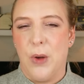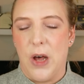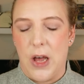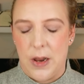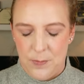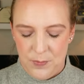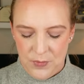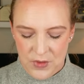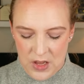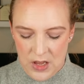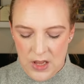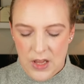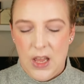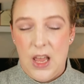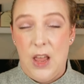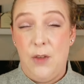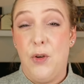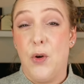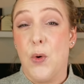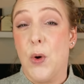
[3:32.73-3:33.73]
But
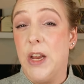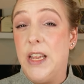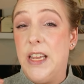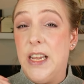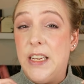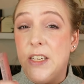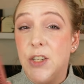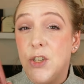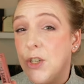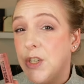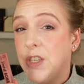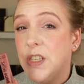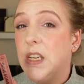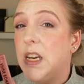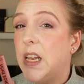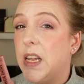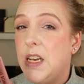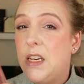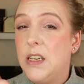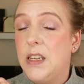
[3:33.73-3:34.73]
if you're
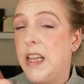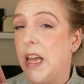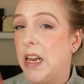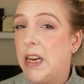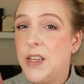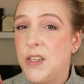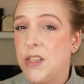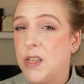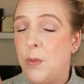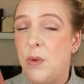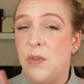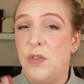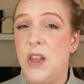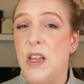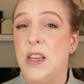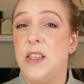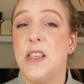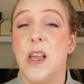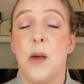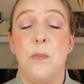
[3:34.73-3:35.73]
interested in getting some of
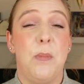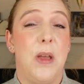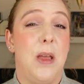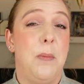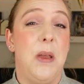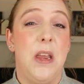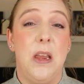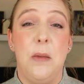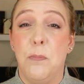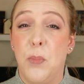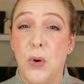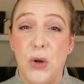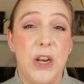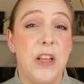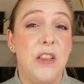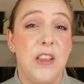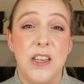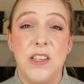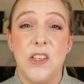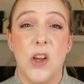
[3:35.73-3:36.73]
these, then maybe
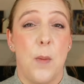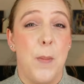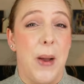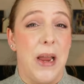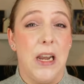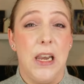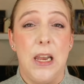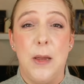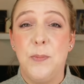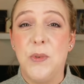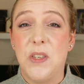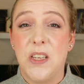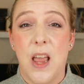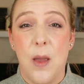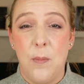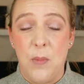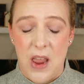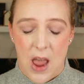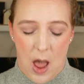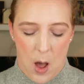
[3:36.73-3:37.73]
putting these on my lips
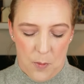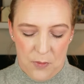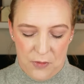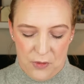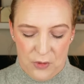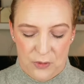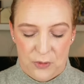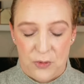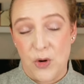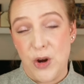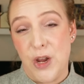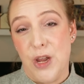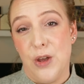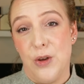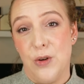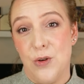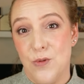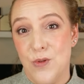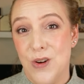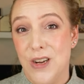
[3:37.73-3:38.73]
can be helpful for
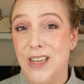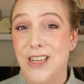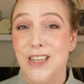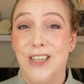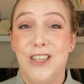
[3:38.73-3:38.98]
you